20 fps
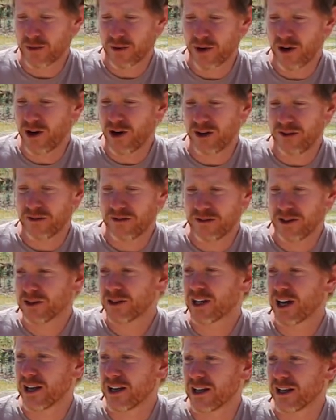were all field
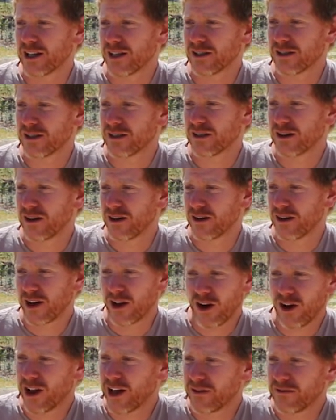cuttings, they
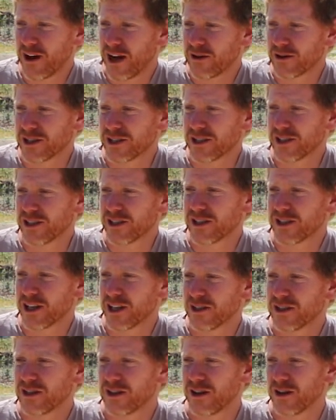all had viruses.
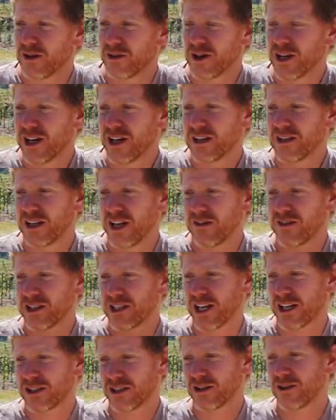And so
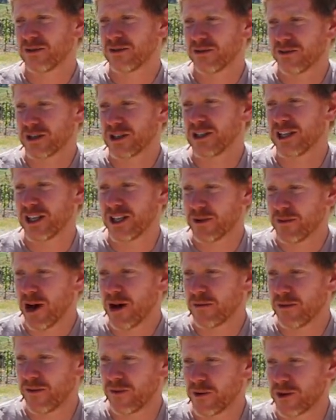Davis has to go through and clean them
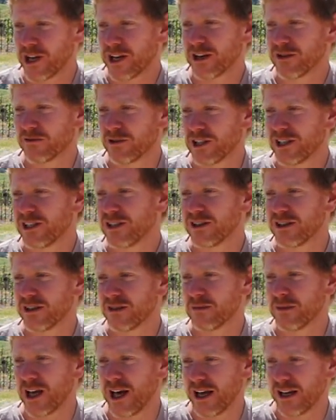up before they can release them.
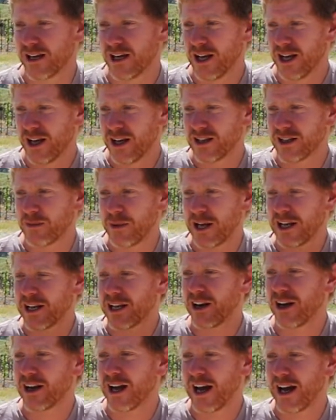And
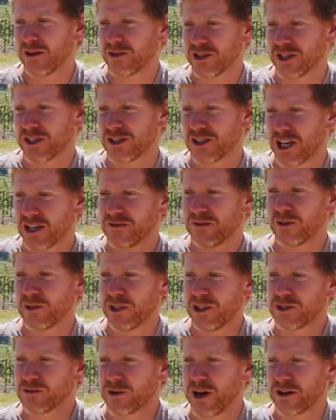depending on how successful
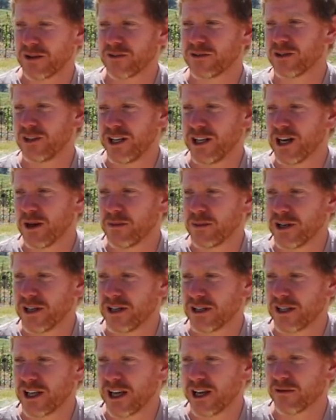each round of cleanup
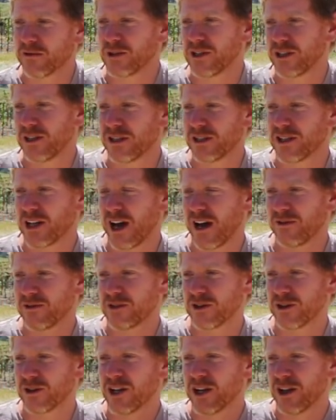is, they get released
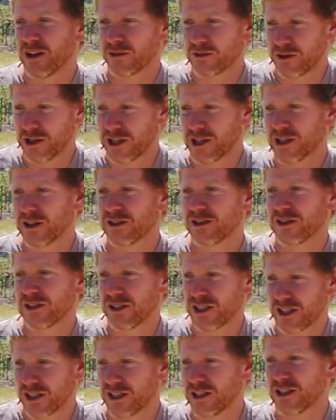after 3 years,
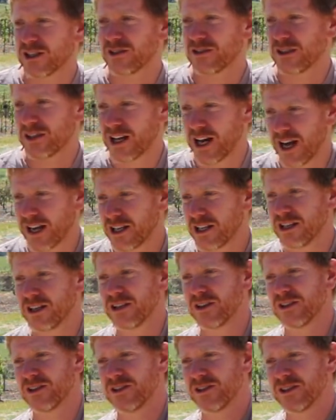6 years, 9
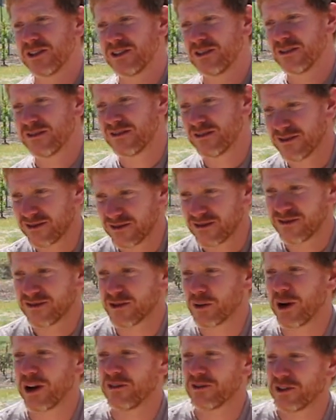years,
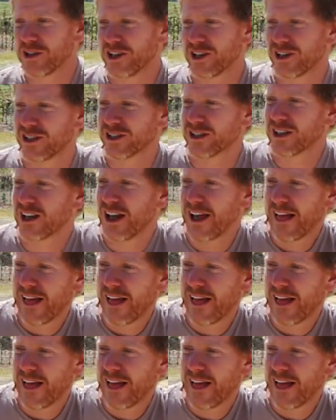12 years.